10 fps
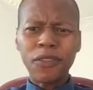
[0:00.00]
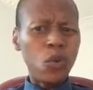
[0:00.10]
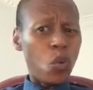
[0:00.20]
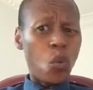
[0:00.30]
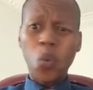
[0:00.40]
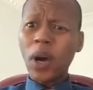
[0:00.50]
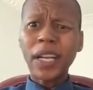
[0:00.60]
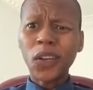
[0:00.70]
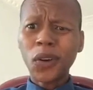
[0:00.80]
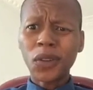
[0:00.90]
No, I
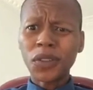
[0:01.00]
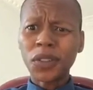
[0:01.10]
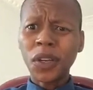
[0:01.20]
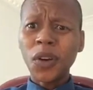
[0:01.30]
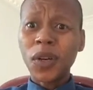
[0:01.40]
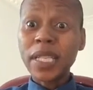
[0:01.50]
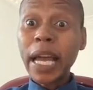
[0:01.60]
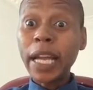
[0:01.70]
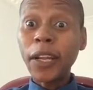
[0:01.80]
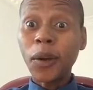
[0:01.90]
don't, because
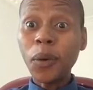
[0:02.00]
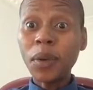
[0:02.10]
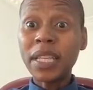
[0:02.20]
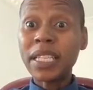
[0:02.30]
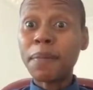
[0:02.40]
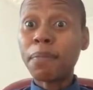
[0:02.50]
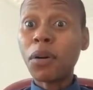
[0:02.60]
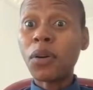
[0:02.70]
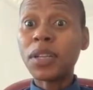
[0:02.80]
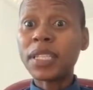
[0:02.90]
I know there's a
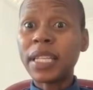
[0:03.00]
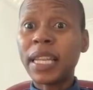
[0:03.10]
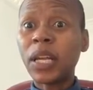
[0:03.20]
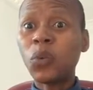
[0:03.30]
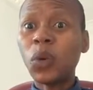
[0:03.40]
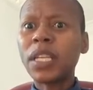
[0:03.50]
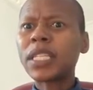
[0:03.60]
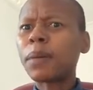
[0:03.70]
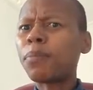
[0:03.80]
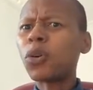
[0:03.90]
policy that will
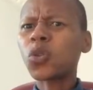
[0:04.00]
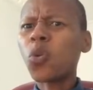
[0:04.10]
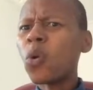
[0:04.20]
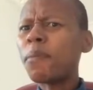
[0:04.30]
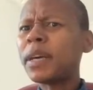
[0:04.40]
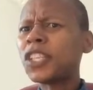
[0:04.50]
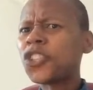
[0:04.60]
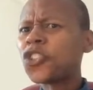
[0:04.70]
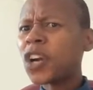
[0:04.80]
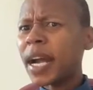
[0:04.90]
support all my
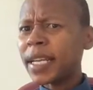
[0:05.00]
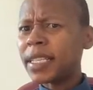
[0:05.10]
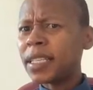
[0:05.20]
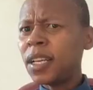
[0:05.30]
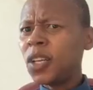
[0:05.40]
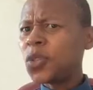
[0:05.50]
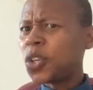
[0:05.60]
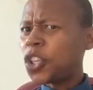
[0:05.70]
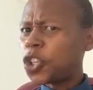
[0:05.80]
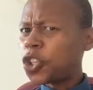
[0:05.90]
strides
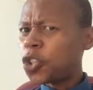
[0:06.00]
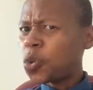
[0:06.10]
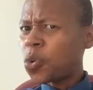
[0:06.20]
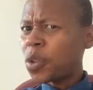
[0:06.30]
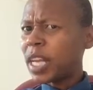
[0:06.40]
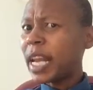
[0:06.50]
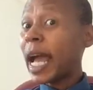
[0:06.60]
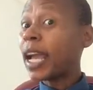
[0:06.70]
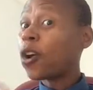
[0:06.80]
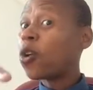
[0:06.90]
to ensure that
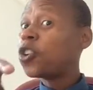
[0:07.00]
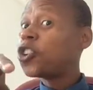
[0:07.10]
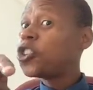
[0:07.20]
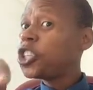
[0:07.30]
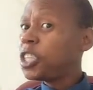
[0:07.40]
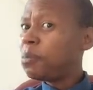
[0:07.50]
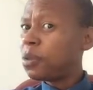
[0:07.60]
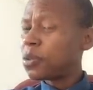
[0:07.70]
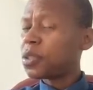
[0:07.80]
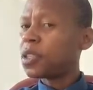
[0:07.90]
I
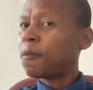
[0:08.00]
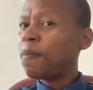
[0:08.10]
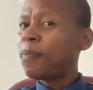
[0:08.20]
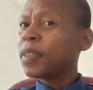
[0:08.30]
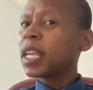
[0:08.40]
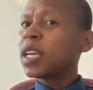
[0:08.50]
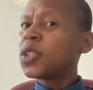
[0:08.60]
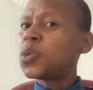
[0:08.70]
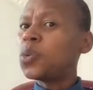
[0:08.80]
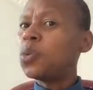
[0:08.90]
contribute
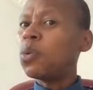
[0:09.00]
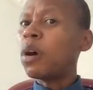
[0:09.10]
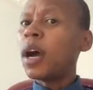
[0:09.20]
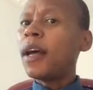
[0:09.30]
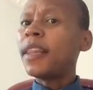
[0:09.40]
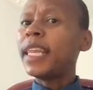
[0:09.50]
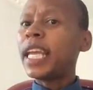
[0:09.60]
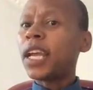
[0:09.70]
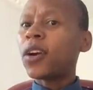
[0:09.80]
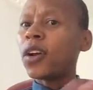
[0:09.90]
to to
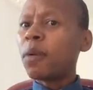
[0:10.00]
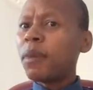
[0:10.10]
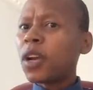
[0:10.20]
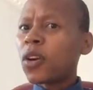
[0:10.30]
the economic